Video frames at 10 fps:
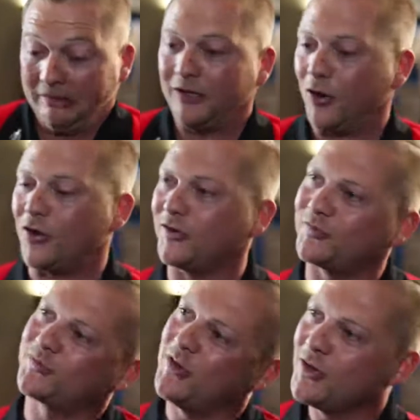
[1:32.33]
A lot
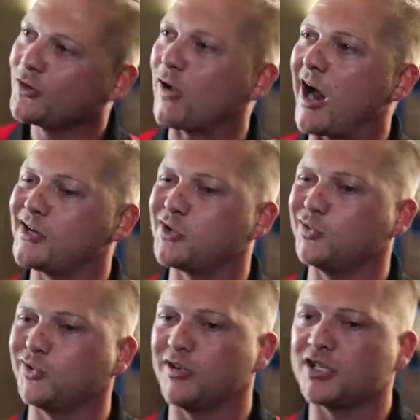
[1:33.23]
of
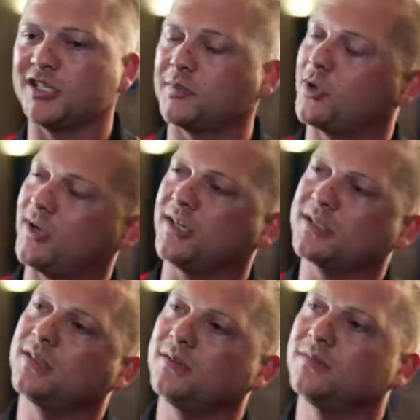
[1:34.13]
gratitude to Richie, to be honest.